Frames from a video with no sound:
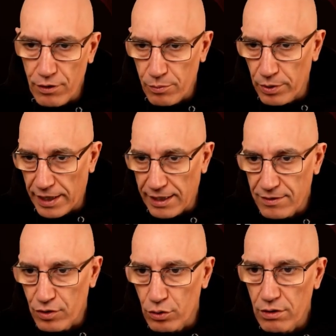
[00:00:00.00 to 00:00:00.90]
black.
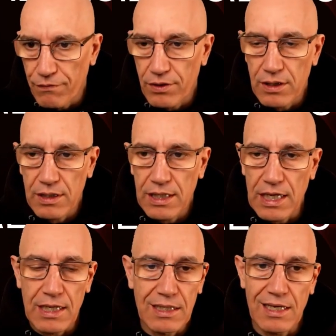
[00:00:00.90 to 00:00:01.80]
So if the
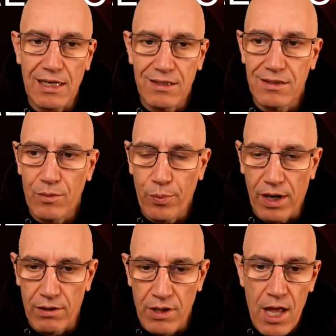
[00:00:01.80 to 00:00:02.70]
king takes the
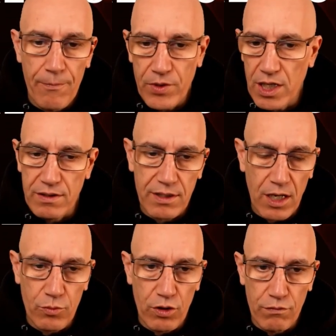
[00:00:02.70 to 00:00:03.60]
pawn, it's
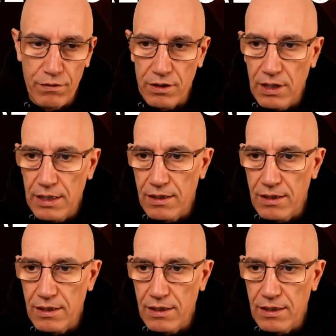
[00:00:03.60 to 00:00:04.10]
game over.